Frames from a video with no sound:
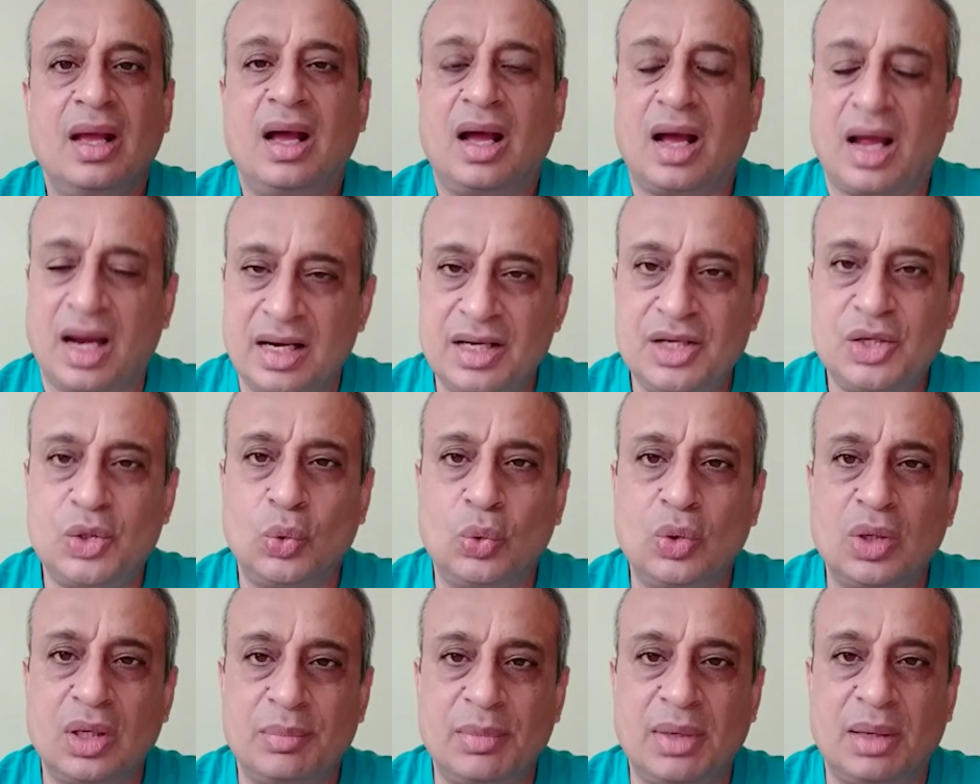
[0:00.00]
And
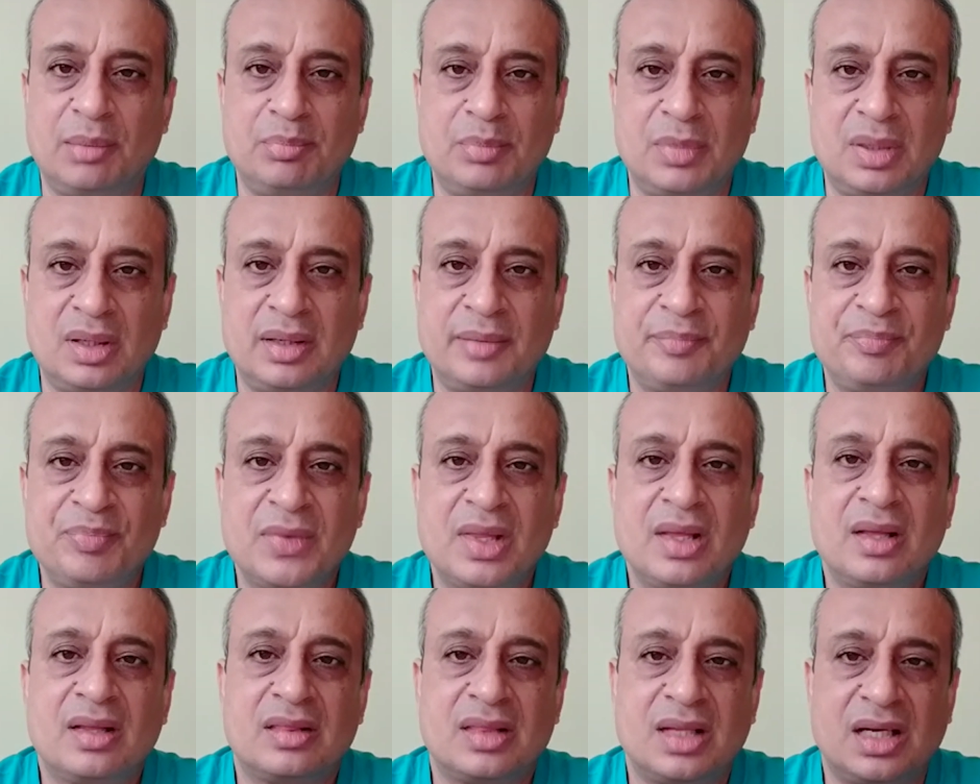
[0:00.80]
do remember
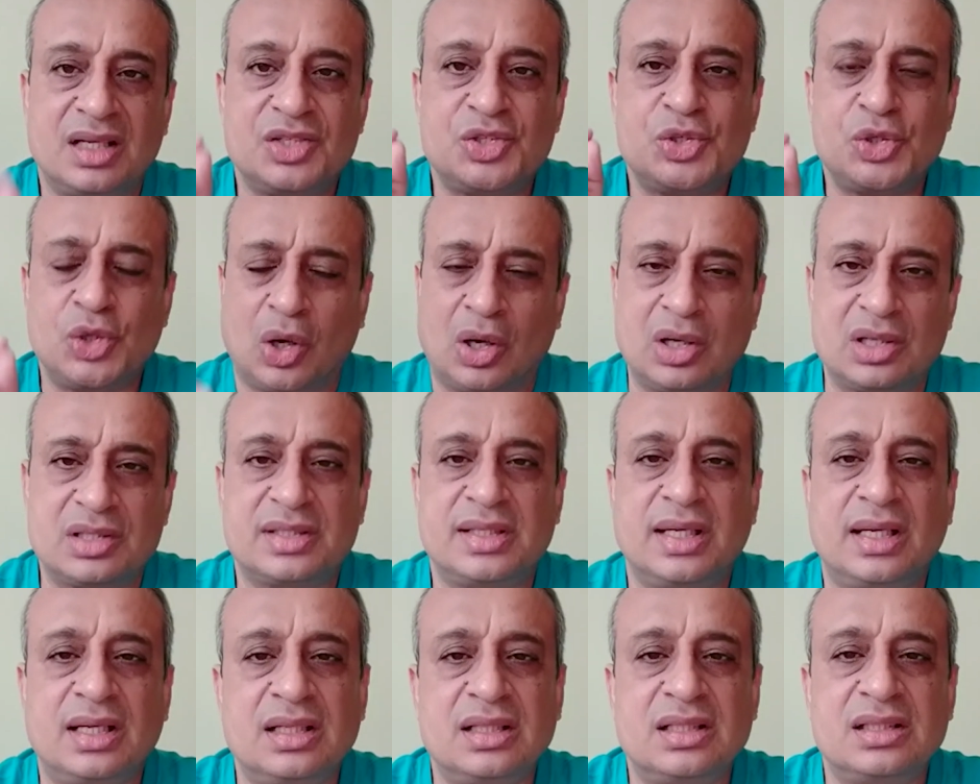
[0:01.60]
that short
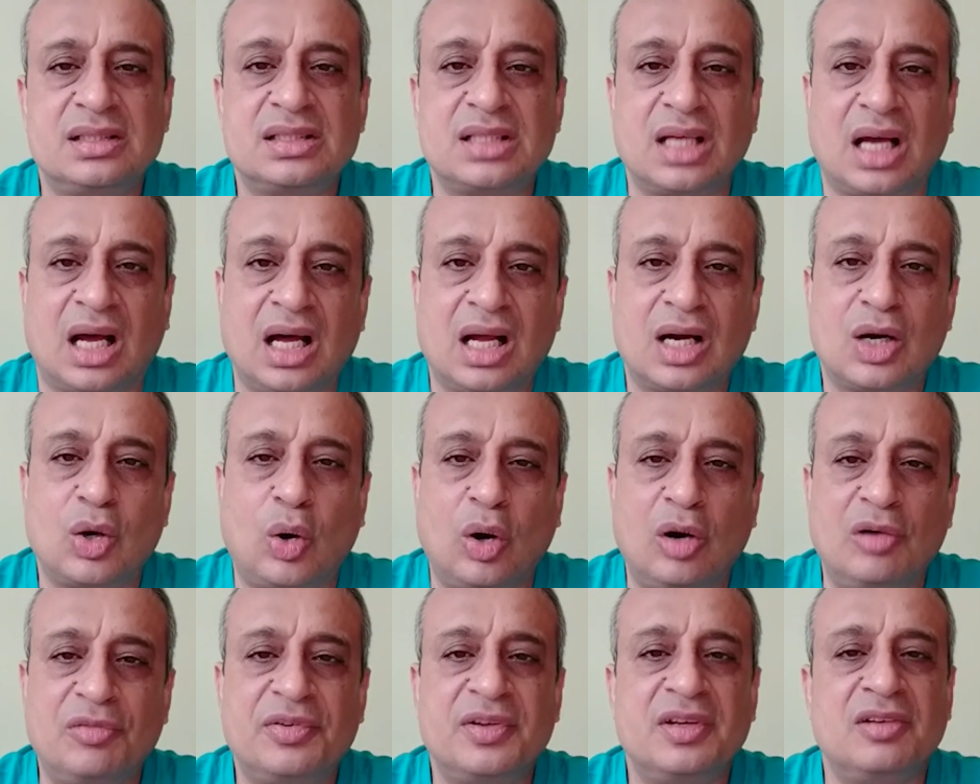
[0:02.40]
sellers are
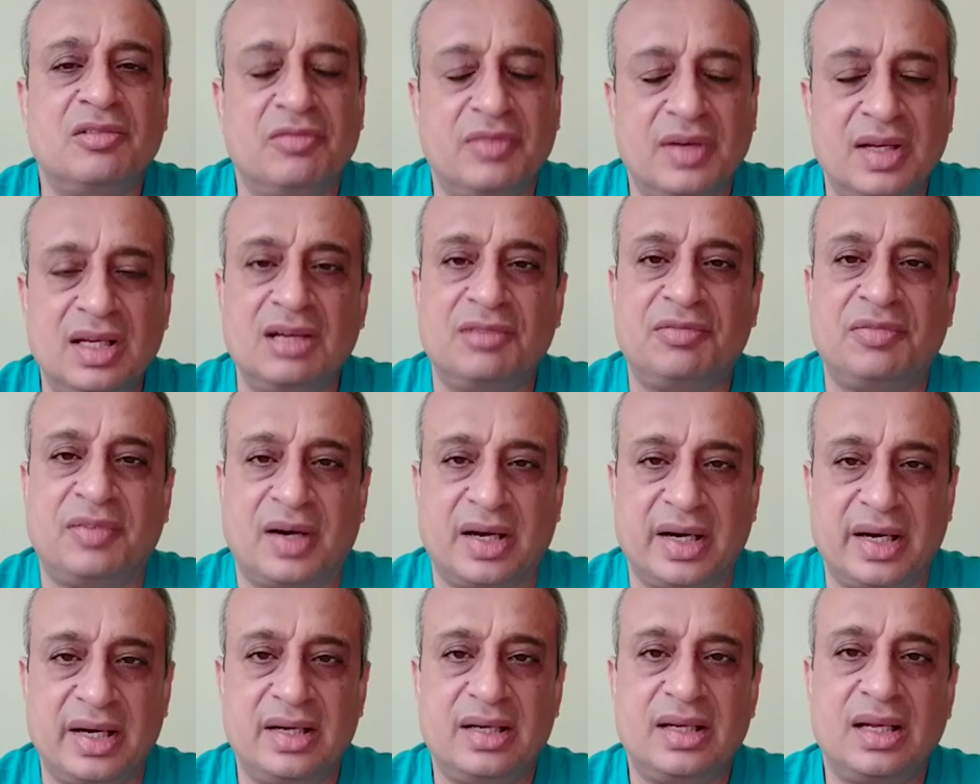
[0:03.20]
often
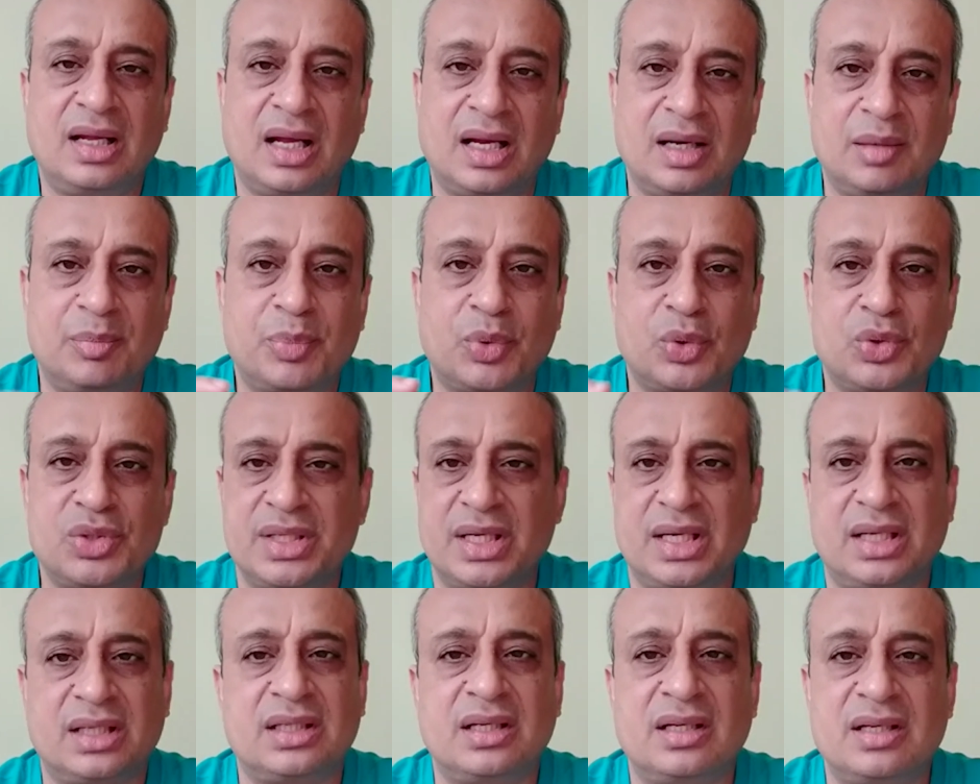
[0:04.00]
vilified and
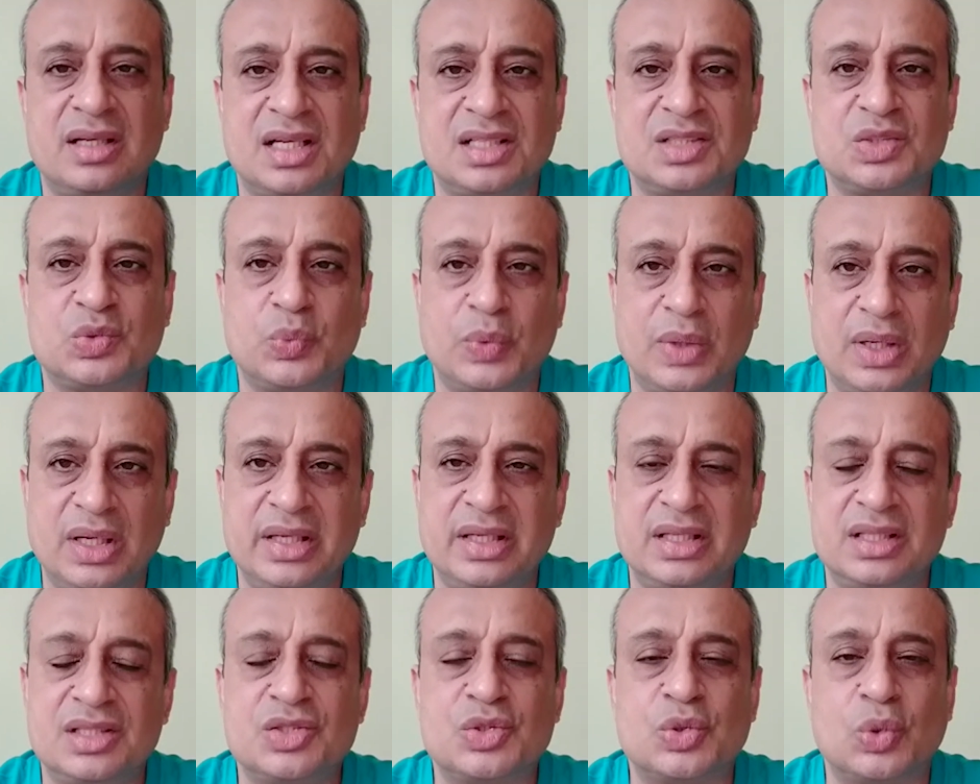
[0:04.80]
projected as
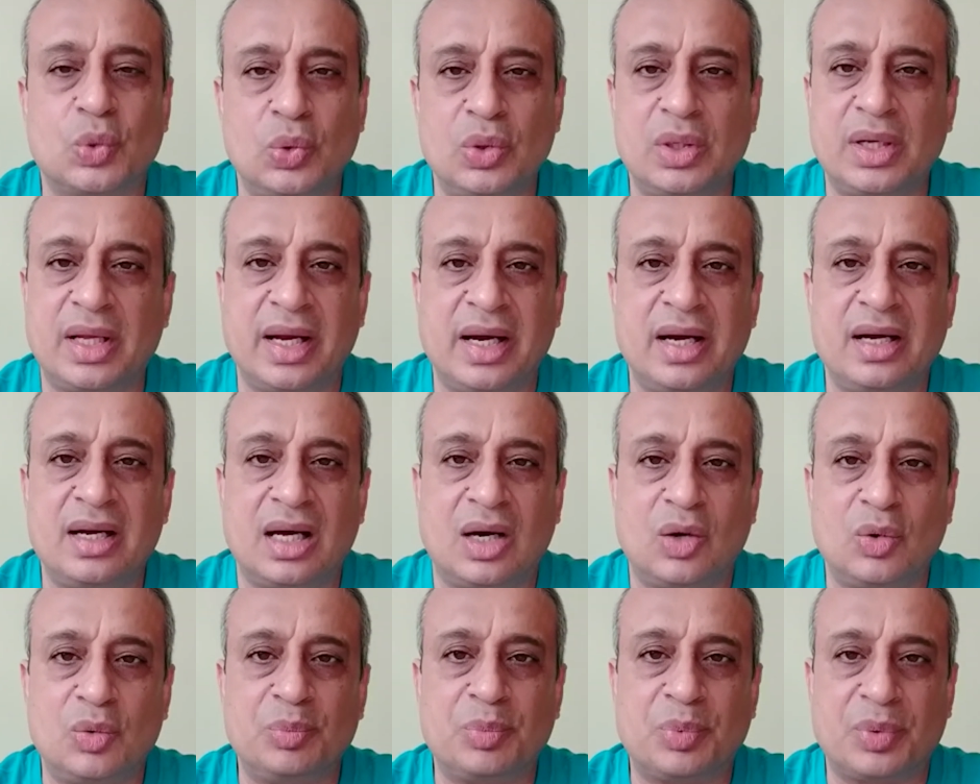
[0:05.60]
villains who tear
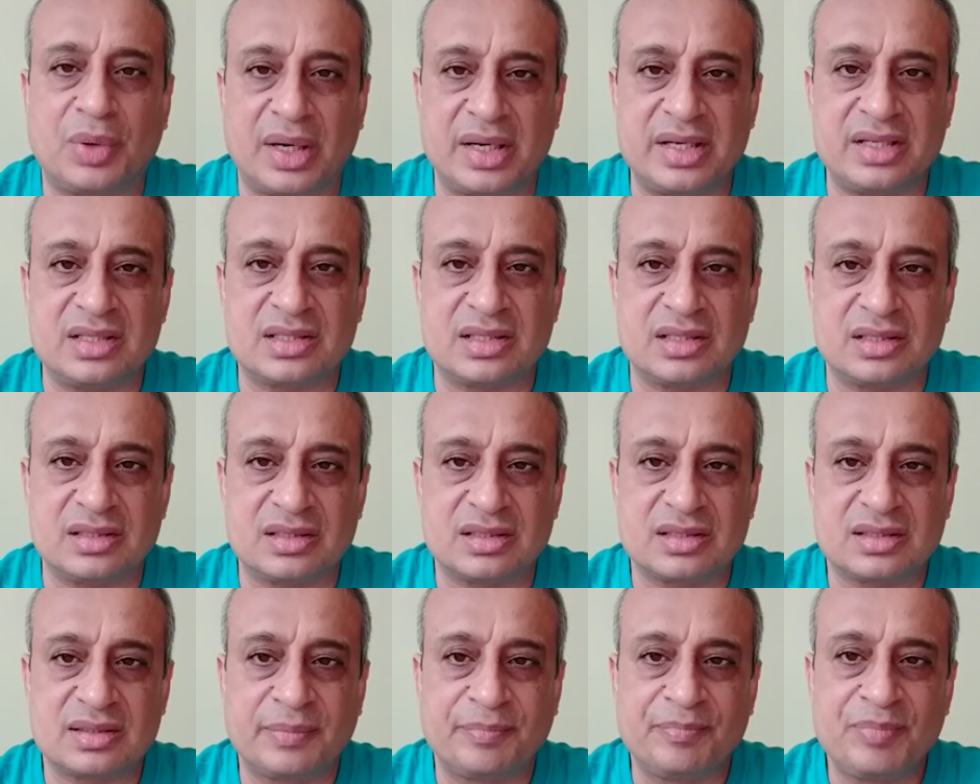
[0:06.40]
down
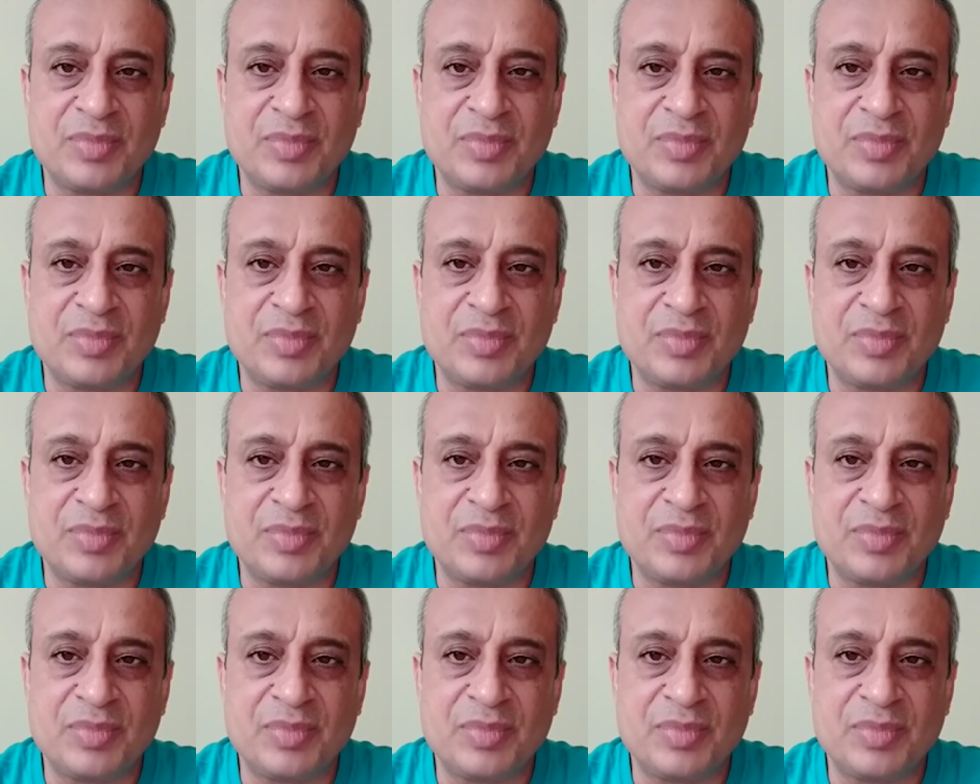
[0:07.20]
prices.